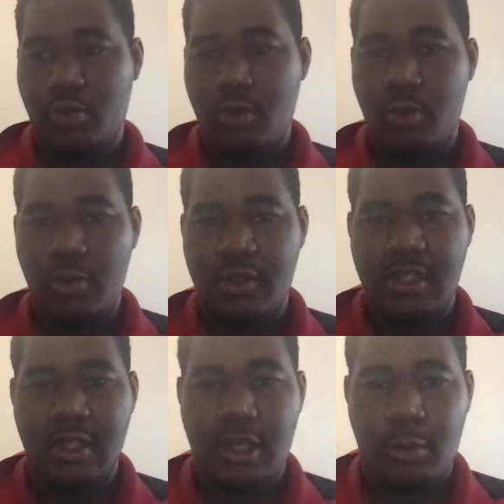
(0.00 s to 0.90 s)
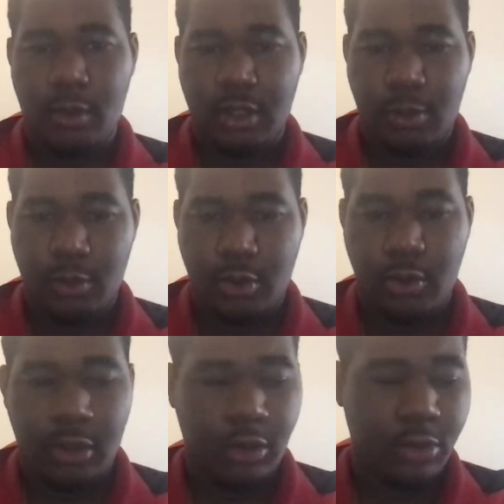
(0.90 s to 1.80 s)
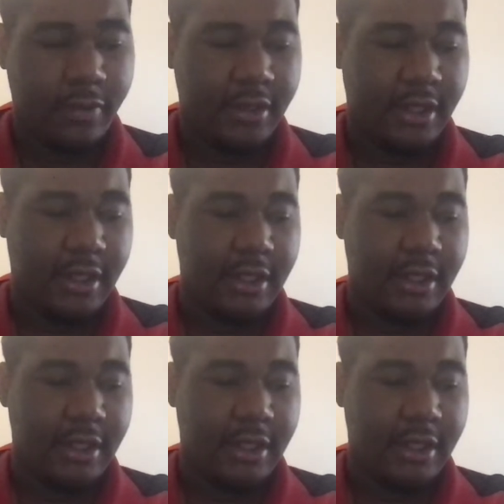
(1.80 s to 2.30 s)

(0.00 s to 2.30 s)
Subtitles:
the moon to see what was going on over there.